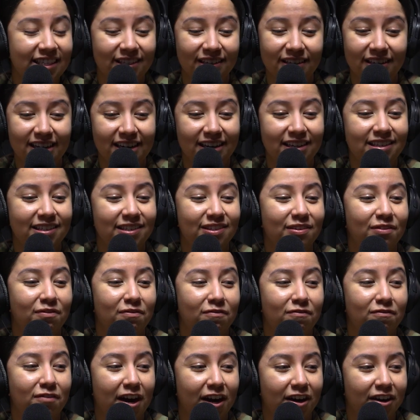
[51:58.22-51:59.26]
It's a
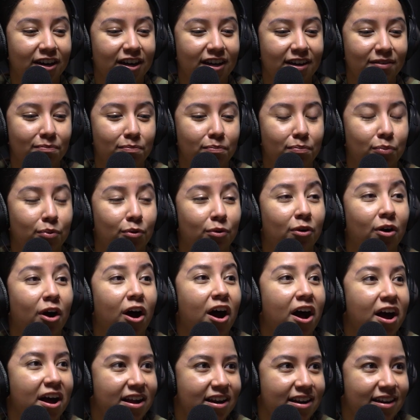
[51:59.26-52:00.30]
very
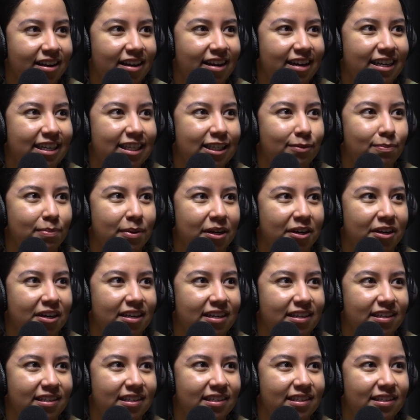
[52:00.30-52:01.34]
broad
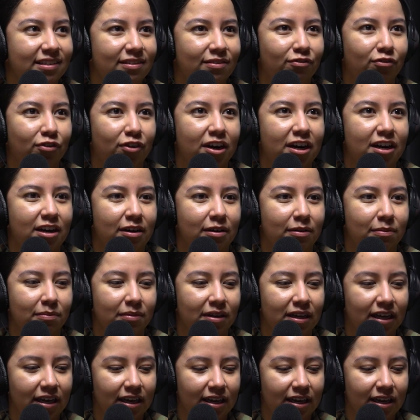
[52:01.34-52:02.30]
experience, from